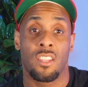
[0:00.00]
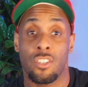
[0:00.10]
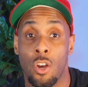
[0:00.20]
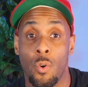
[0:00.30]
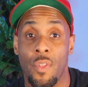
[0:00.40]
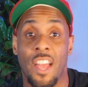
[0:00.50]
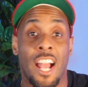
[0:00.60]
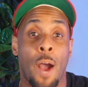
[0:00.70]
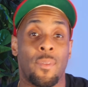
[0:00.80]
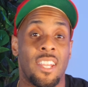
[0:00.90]
So that
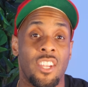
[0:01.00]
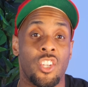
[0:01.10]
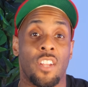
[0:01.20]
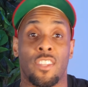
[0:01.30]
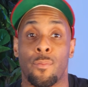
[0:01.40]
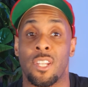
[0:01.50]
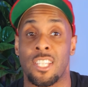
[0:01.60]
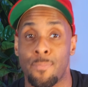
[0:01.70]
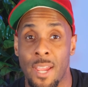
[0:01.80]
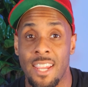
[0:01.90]
combination of limited
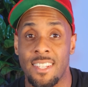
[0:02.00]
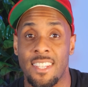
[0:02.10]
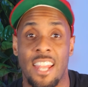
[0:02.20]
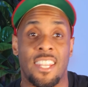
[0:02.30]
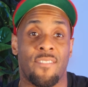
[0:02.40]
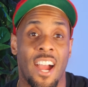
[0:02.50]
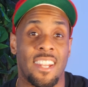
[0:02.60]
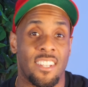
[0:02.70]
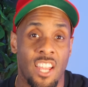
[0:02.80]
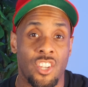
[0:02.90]
space and
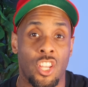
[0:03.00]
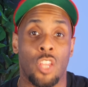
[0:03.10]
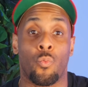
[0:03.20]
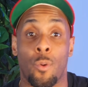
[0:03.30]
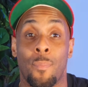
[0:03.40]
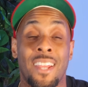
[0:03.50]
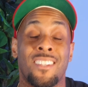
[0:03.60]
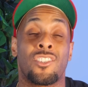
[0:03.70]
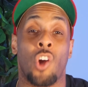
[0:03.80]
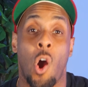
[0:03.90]
divided attention is what made
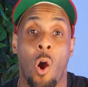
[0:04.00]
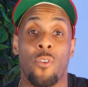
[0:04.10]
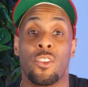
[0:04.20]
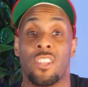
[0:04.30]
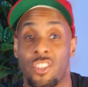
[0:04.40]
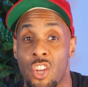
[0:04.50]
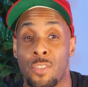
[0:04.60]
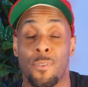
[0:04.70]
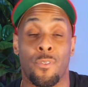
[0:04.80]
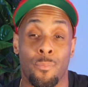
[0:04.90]
this the hardest
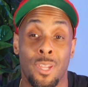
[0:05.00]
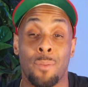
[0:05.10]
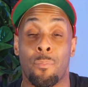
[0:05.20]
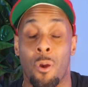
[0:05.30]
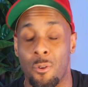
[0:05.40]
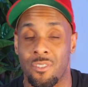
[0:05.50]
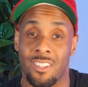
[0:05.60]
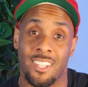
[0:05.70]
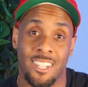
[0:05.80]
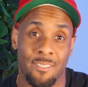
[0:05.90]
adjustment for me
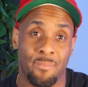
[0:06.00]
personally.